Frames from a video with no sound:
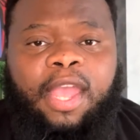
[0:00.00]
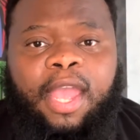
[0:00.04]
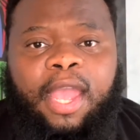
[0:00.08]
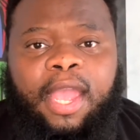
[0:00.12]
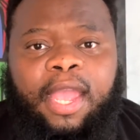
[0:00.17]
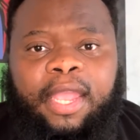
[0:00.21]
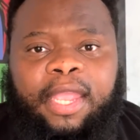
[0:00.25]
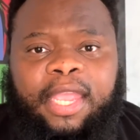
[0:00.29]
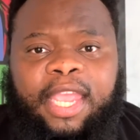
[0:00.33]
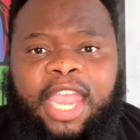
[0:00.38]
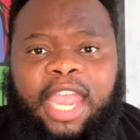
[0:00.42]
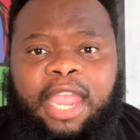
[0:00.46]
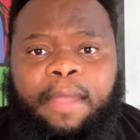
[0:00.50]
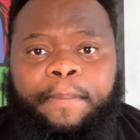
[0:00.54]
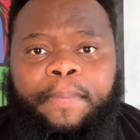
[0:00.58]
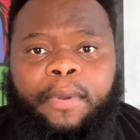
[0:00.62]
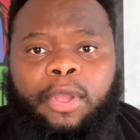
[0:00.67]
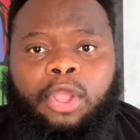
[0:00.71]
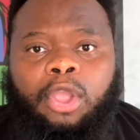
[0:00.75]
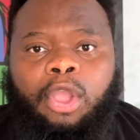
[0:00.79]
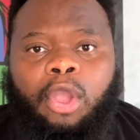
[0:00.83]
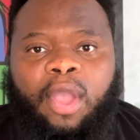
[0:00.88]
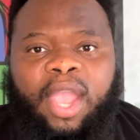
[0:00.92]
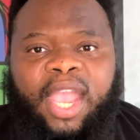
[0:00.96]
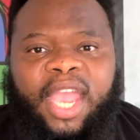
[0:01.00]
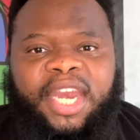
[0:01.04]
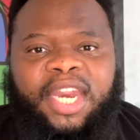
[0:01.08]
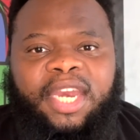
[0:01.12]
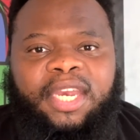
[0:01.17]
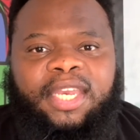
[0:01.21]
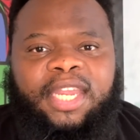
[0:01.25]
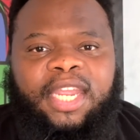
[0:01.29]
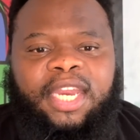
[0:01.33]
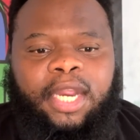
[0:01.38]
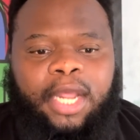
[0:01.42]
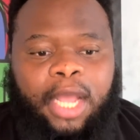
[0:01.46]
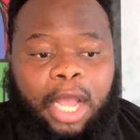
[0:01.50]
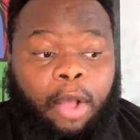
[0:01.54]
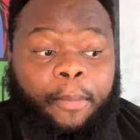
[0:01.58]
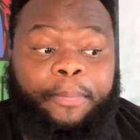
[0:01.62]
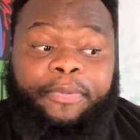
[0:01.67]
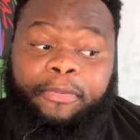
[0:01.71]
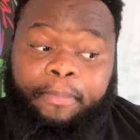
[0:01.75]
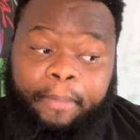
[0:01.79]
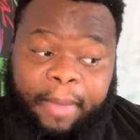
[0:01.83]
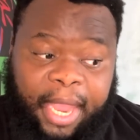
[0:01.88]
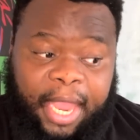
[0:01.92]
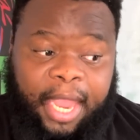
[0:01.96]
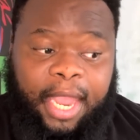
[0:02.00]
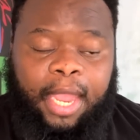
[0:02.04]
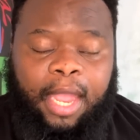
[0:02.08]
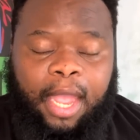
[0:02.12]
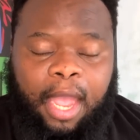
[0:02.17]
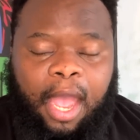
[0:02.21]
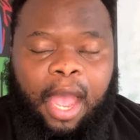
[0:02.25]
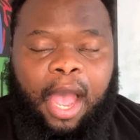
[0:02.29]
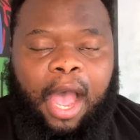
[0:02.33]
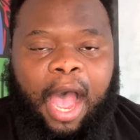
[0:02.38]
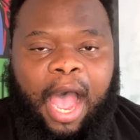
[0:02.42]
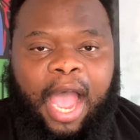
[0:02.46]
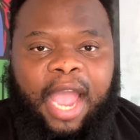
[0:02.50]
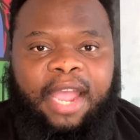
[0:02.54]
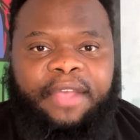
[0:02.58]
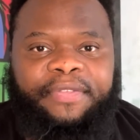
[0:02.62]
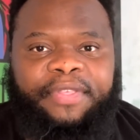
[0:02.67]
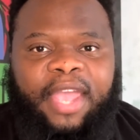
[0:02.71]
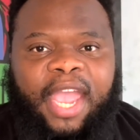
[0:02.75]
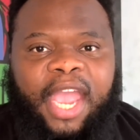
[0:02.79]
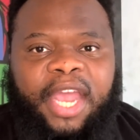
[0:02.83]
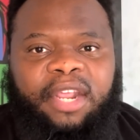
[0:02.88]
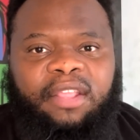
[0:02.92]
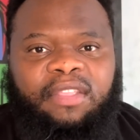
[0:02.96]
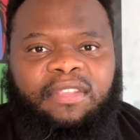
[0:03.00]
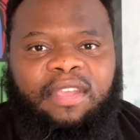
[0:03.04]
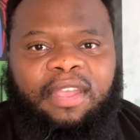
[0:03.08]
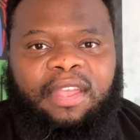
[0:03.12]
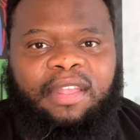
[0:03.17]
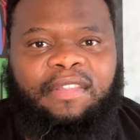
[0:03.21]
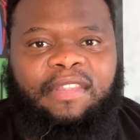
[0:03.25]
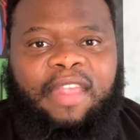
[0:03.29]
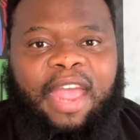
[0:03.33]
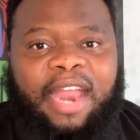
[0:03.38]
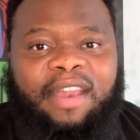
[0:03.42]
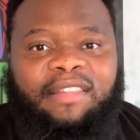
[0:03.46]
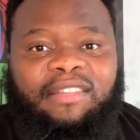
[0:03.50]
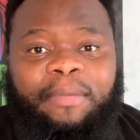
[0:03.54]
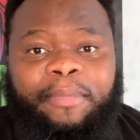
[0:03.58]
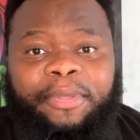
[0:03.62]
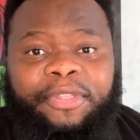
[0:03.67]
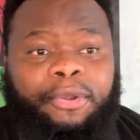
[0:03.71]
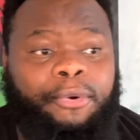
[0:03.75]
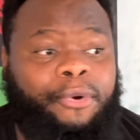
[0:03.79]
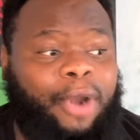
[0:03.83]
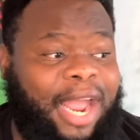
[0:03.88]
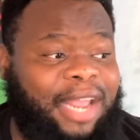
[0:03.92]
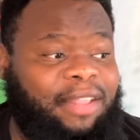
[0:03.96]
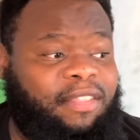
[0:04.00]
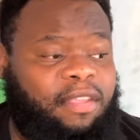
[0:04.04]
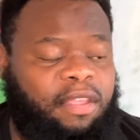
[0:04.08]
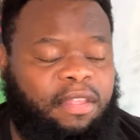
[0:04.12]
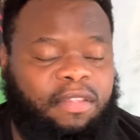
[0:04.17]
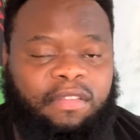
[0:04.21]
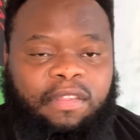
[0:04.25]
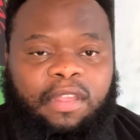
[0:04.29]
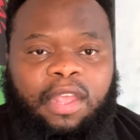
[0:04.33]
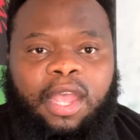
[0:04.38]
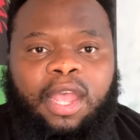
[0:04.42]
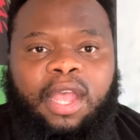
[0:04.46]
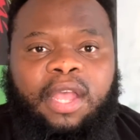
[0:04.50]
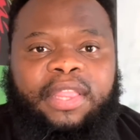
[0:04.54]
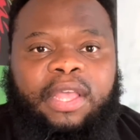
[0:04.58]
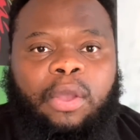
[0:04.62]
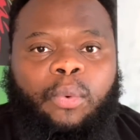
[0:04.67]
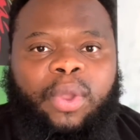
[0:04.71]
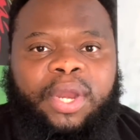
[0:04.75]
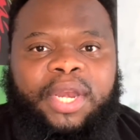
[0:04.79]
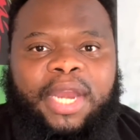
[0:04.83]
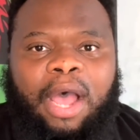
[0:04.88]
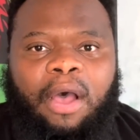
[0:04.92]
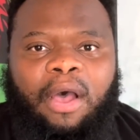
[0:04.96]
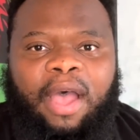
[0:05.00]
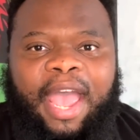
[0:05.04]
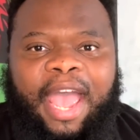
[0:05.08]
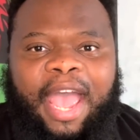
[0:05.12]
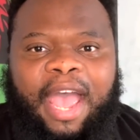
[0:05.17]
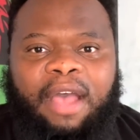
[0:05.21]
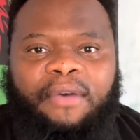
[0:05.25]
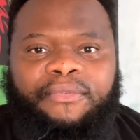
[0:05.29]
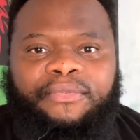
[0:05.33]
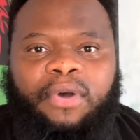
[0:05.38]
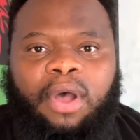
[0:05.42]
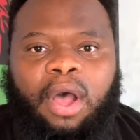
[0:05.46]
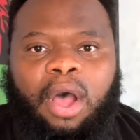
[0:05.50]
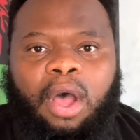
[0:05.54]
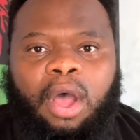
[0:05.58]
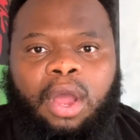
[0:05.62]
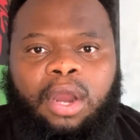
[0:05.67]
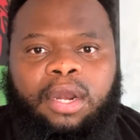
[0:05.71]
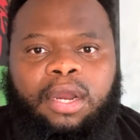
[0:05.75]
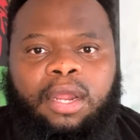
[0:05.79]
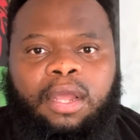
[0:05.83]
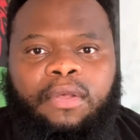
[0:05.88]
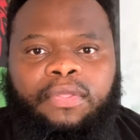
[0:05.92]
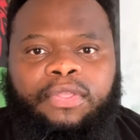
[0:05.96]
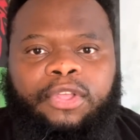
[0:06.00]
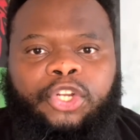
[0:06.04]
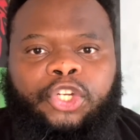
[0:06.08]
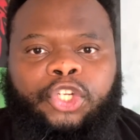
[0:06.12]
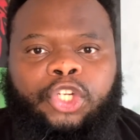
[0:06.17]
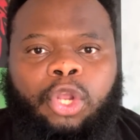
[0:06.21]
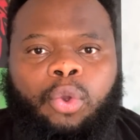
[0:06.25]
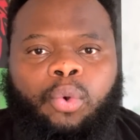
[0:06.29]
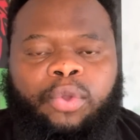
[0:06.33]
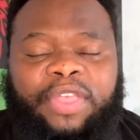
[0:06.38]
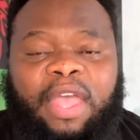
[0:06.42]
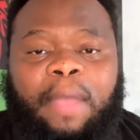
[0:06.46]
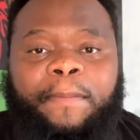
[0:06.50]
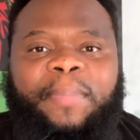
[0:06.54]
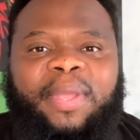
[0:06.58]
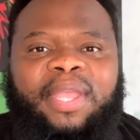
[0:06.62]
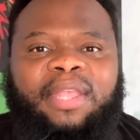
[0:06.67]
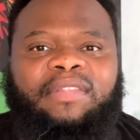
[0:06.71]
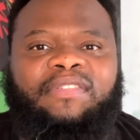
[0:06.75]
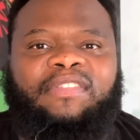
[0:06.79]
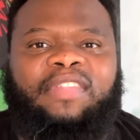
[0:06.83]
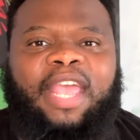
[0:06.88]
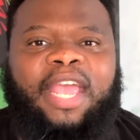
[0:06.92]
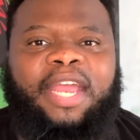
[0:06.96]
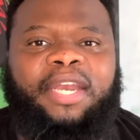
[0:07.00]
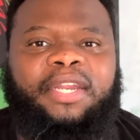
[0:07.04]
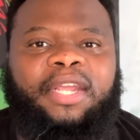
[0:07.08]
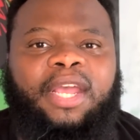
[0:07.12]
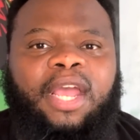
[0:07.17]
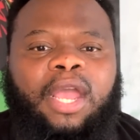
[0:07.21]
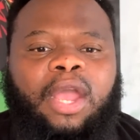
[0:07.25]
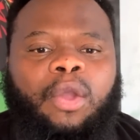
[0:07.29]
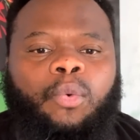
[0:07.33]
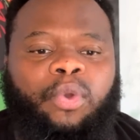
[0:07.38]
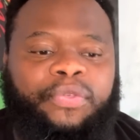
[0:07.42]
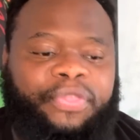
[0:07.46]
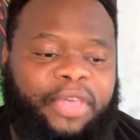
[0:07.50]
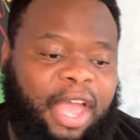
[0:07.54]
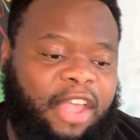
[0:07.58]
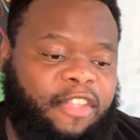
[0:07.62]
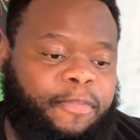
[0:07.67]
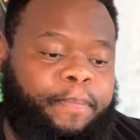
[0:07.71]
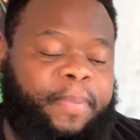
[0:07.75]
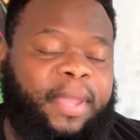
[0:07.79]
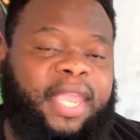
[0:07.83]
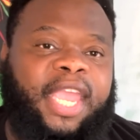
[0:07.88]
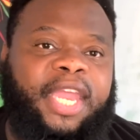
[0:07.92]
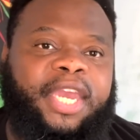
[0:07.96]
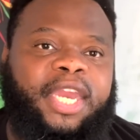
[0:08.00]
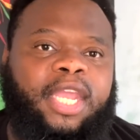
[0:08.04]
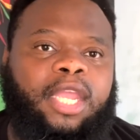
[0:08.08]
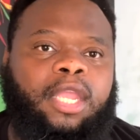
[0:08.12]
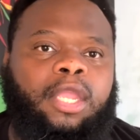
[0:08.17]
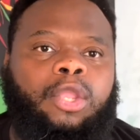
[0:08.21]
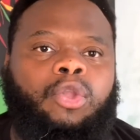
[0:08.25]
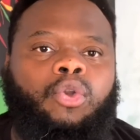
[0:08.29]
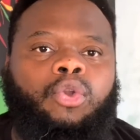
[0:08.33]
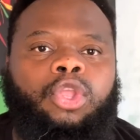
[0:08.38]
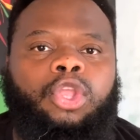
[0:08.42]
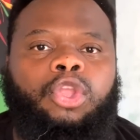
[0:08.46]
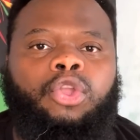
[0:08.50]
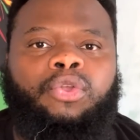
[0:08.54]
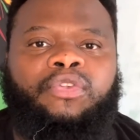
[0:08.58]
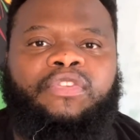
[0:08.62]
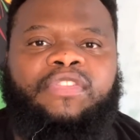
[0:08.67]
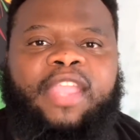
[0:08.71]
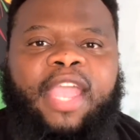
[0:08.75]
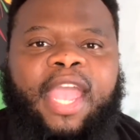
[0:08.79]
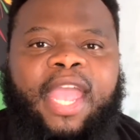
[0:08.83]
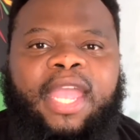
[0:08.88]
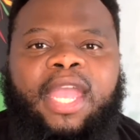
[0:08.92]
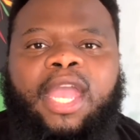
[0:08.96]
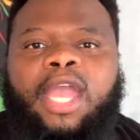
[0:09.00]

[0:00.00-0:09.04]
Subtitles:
keep going, and indeed it helps me hire the editors and some of the writers that we now have on the show. With that being said, with us beginning your news day,